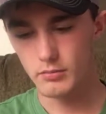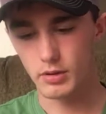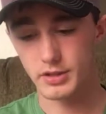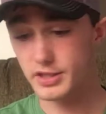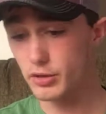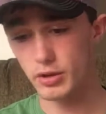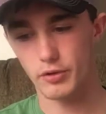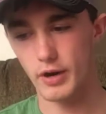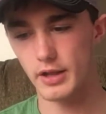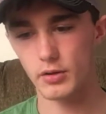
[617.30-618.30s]
But it's still a
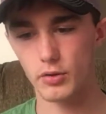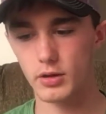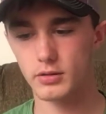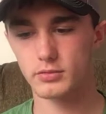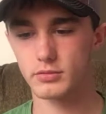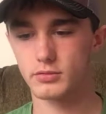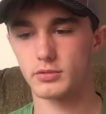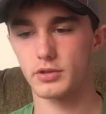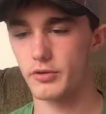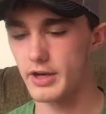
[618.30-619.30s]
great lure,
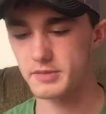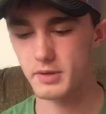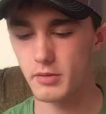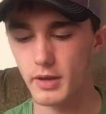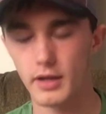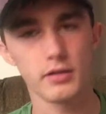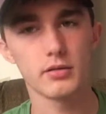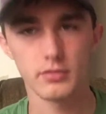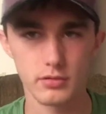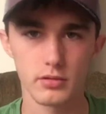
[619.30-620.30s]
great spinner bait.
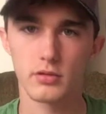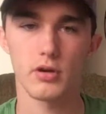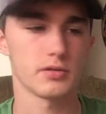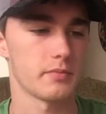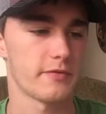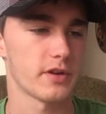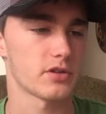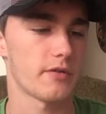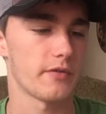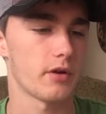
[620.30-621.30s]
Caught some fish
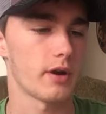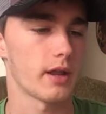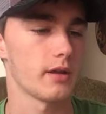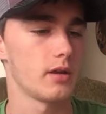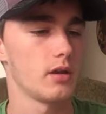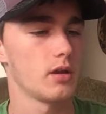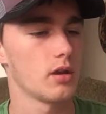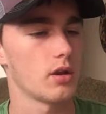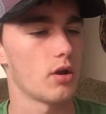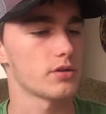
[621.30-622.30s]
off it already.
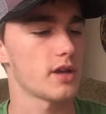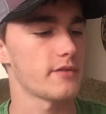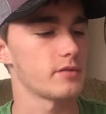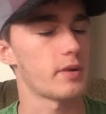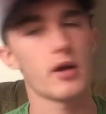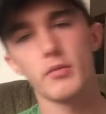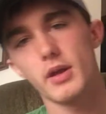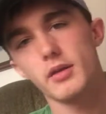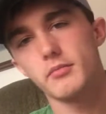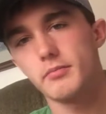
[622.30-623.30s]
And I also have some power
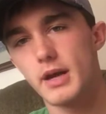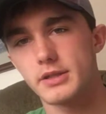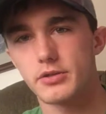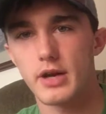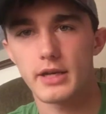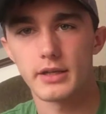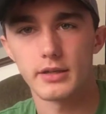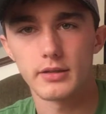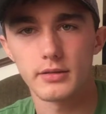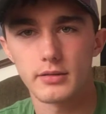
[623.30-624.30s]
bait, bass
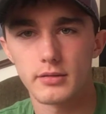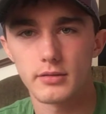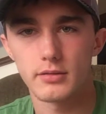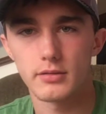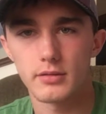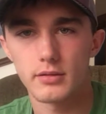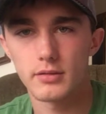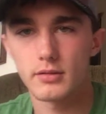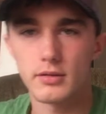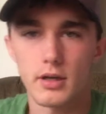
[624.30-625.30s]
attractant.
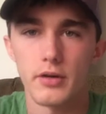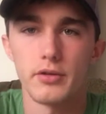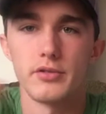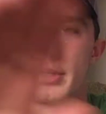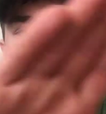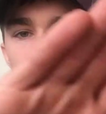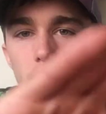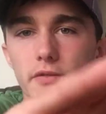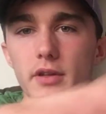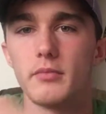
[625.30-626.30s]
I don't use this
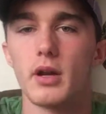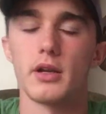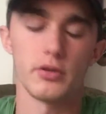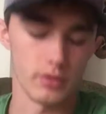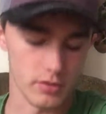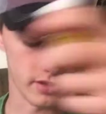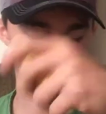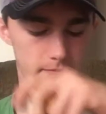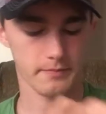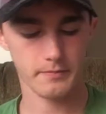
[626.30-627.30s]
often, but I do use it.